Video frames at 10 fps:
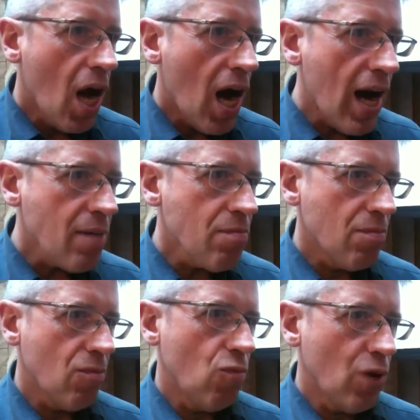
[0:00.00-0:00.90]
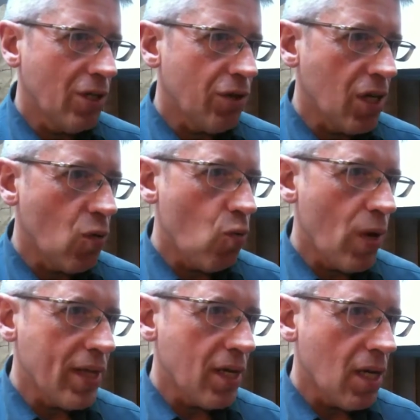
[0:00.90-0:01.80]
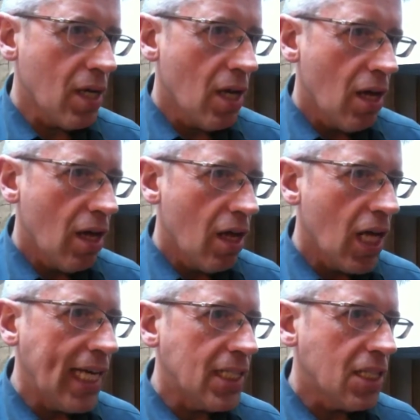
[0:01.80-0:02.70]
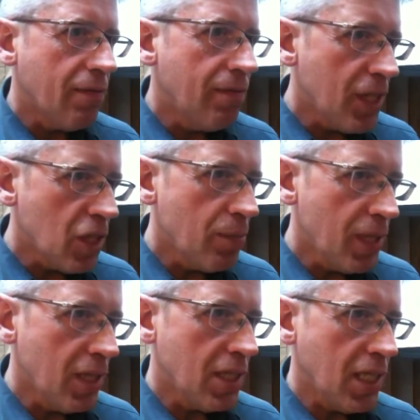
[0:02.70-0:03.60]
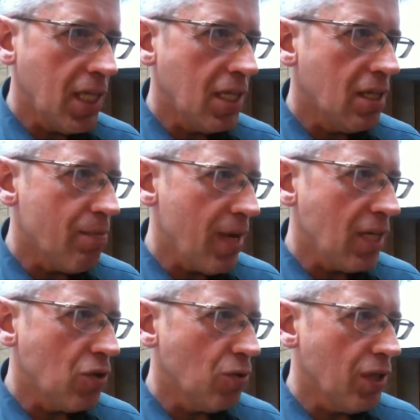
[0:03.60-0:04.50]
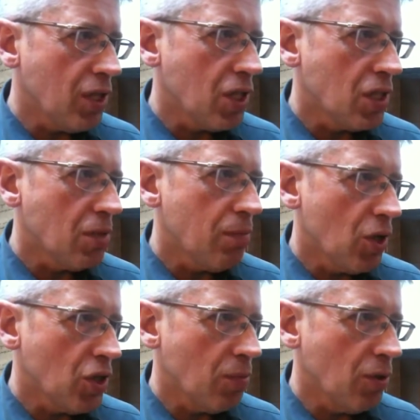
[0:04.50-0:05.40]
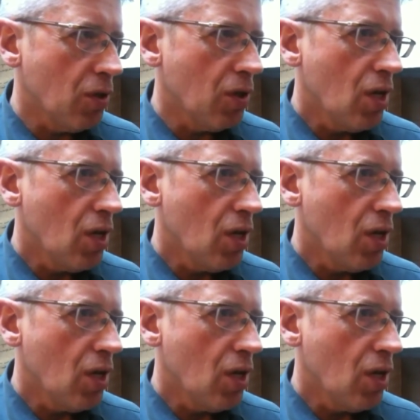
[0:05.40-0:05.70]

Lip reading: I'm wondering whether it's the visibility that makes all this possible,